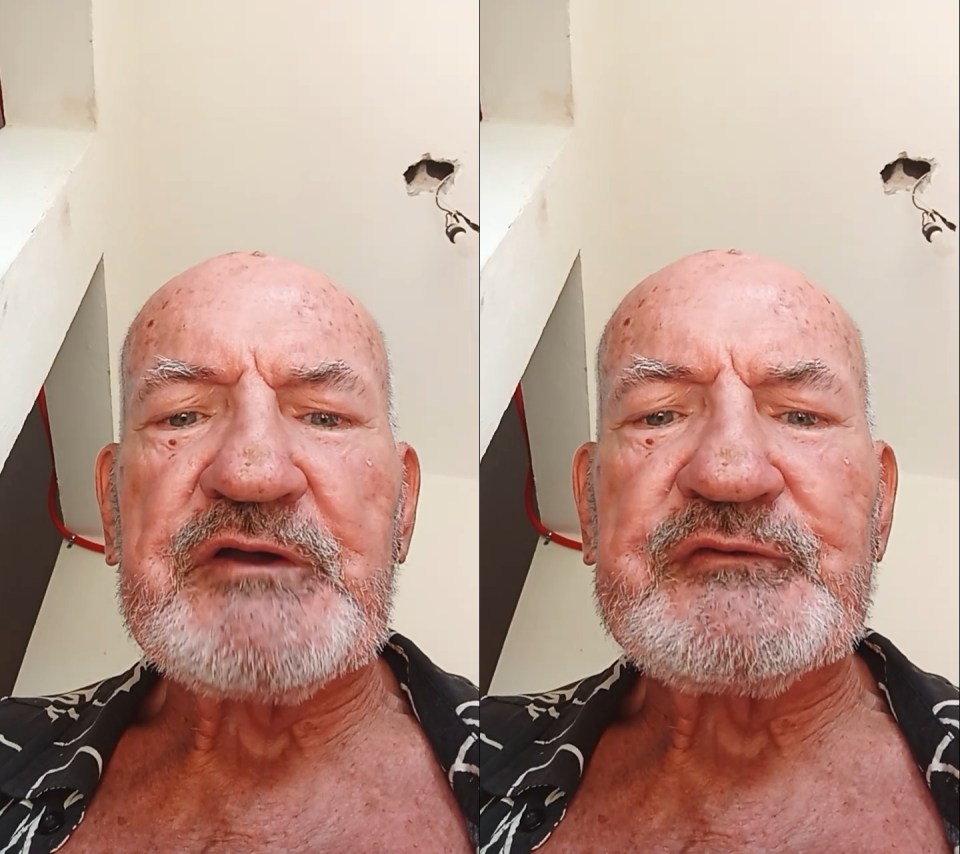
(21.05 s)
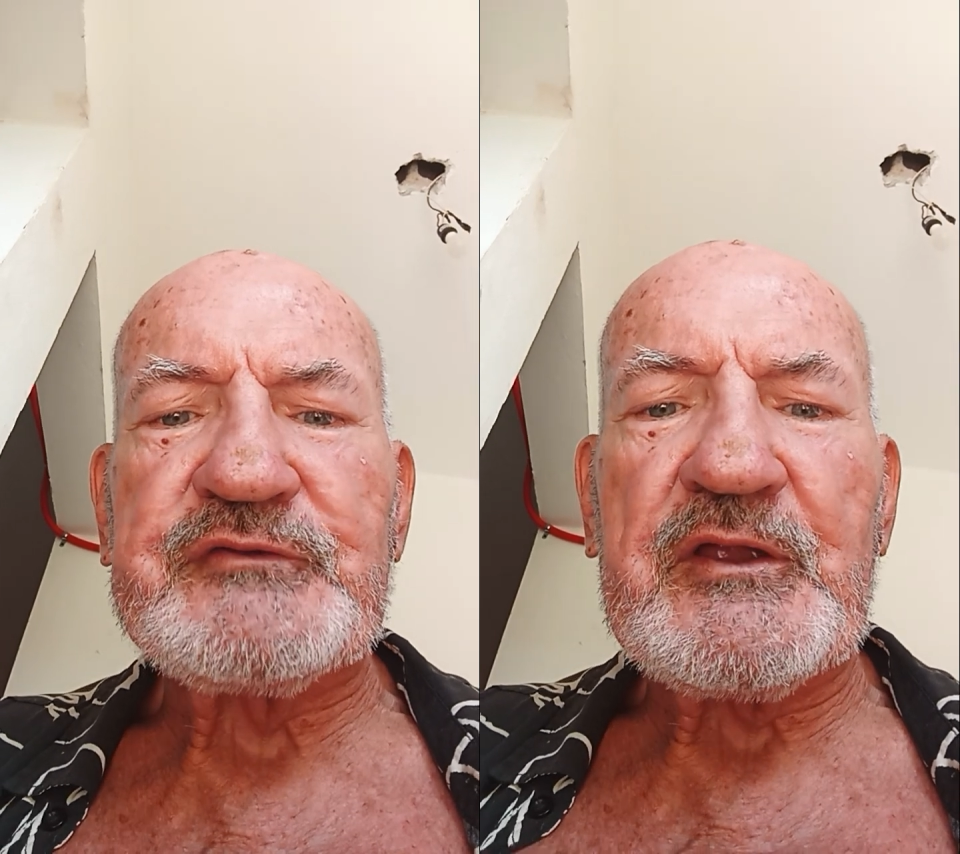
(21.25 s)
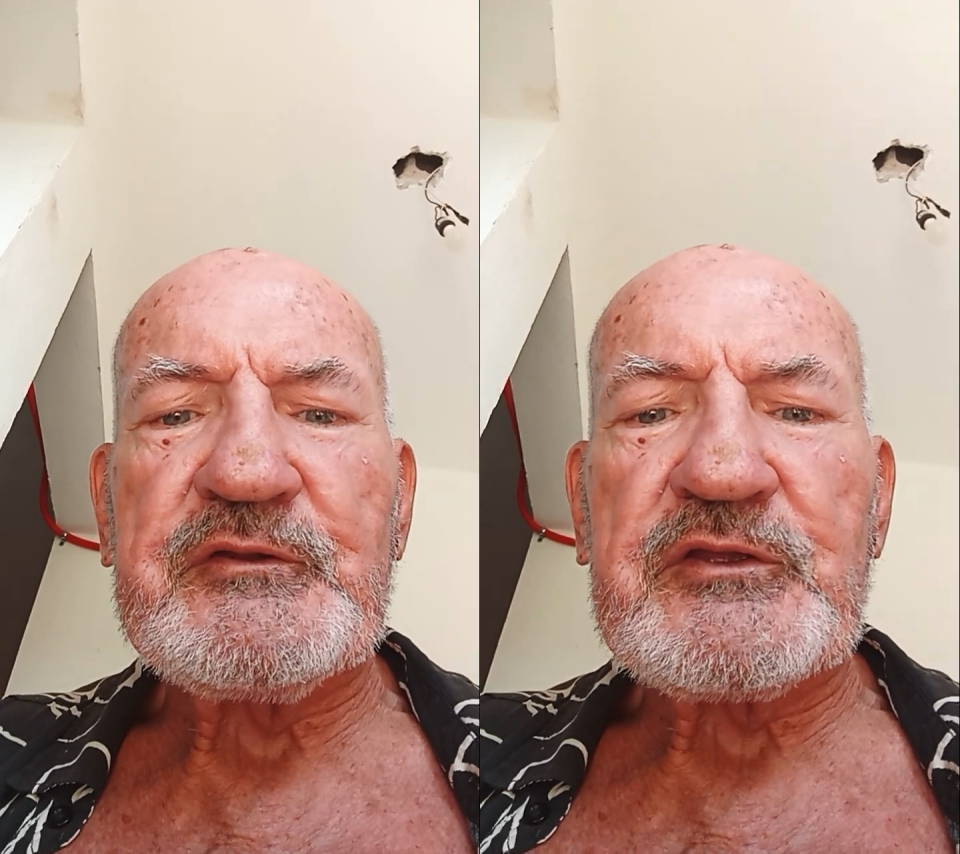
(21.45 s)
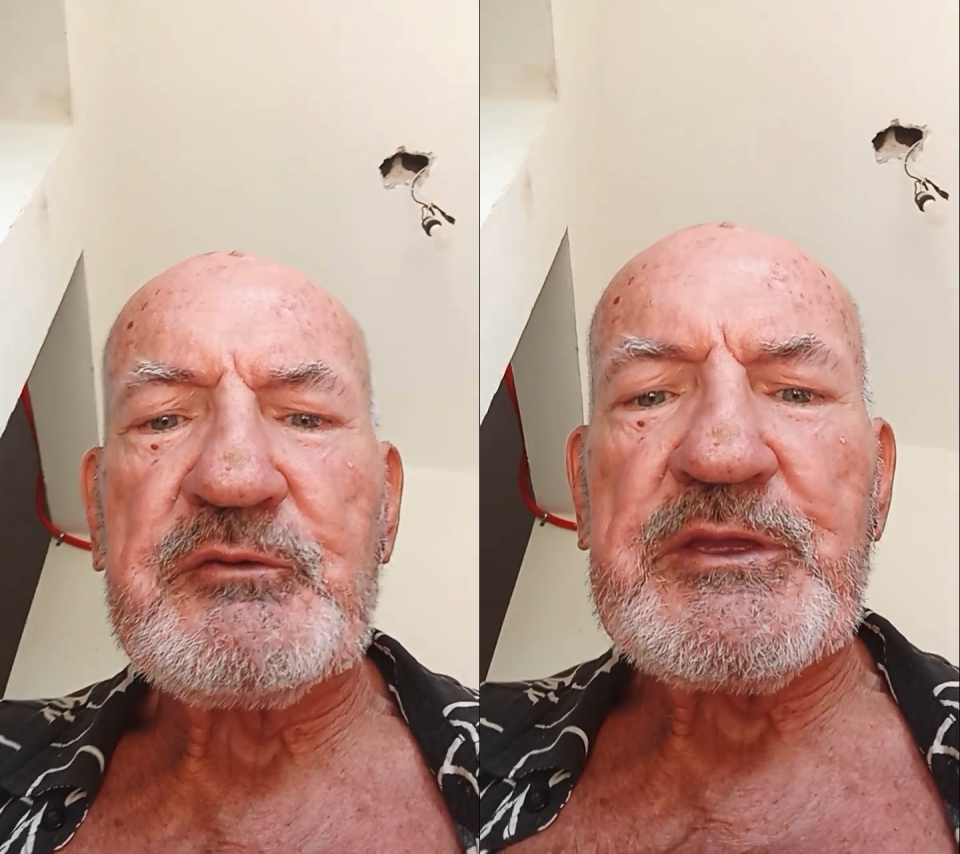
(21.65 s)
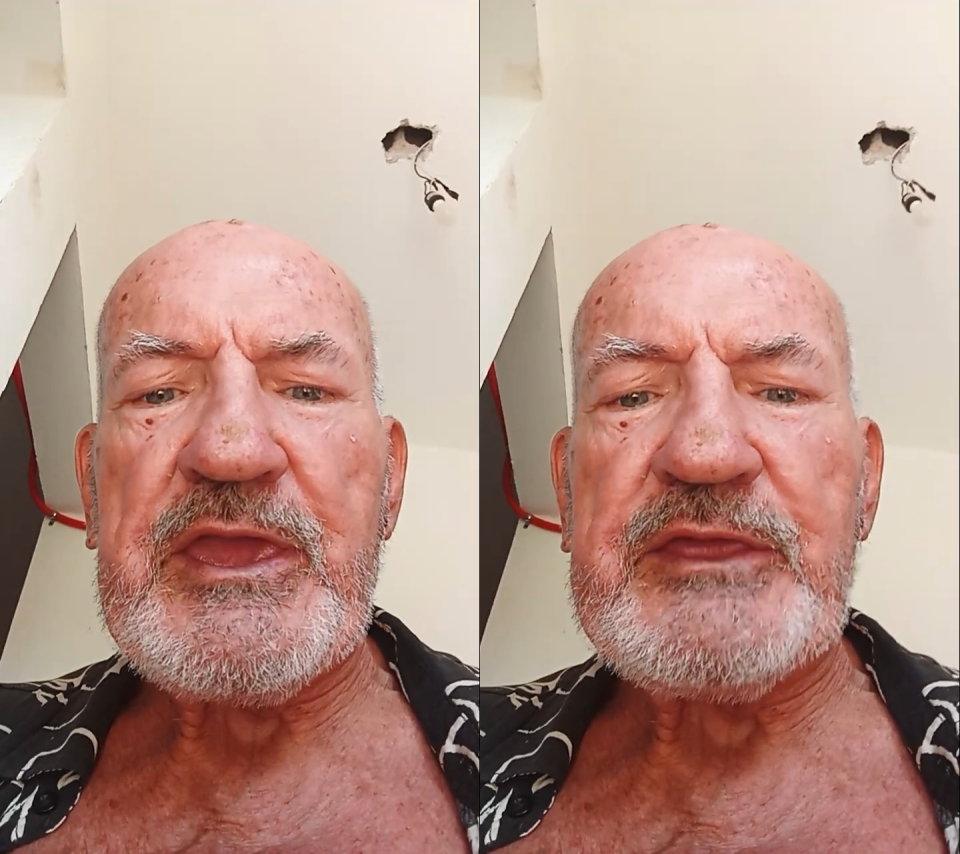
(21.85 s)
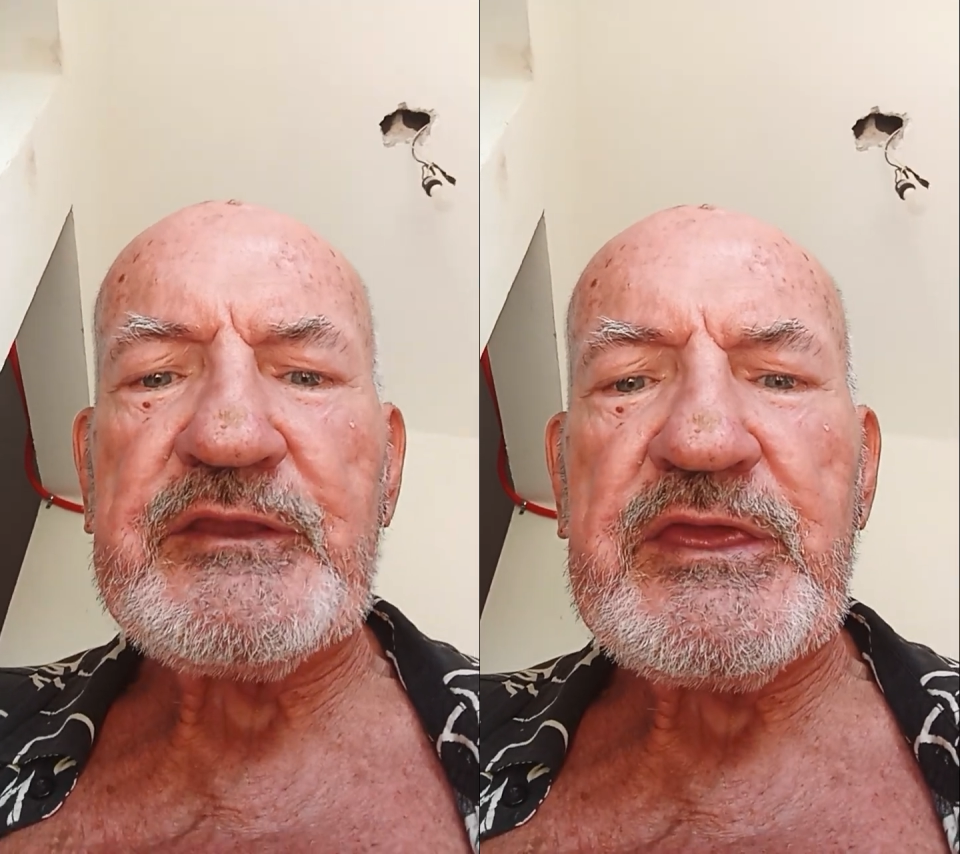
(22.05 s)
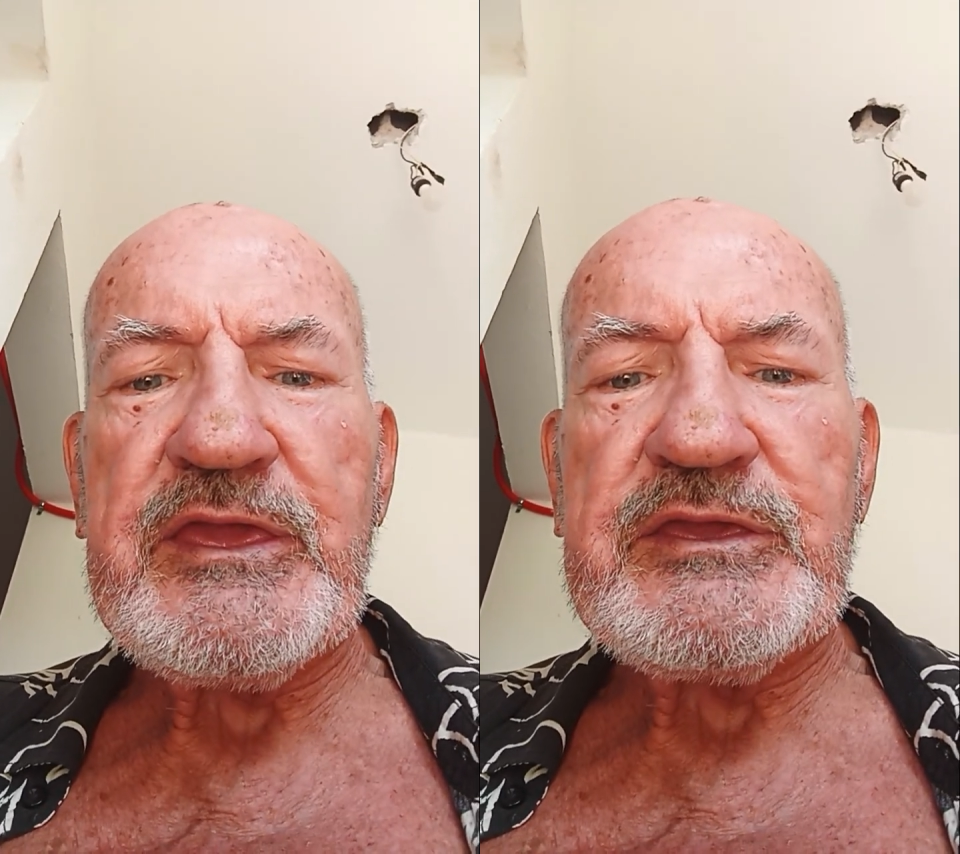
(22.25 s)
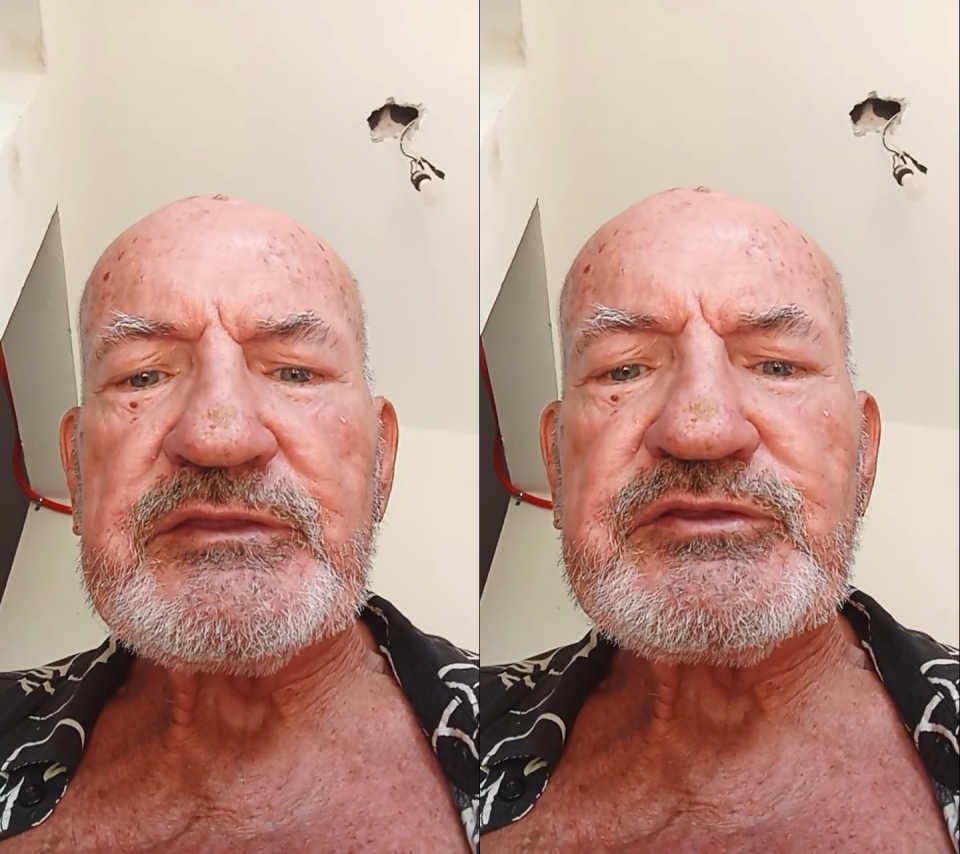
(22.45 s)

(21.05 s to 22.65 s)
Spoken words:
I started to create a